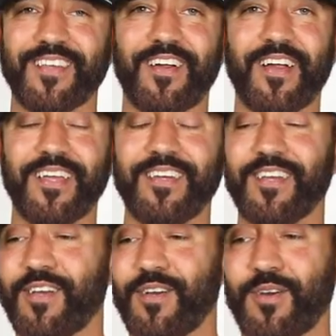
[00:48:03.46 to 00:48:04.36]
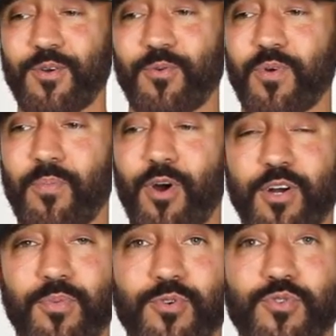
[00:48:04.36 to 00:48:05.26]
All right,
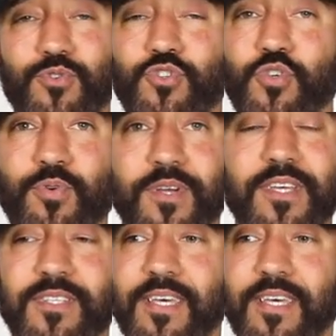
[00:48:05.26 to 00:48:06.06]
remarkable, super easy.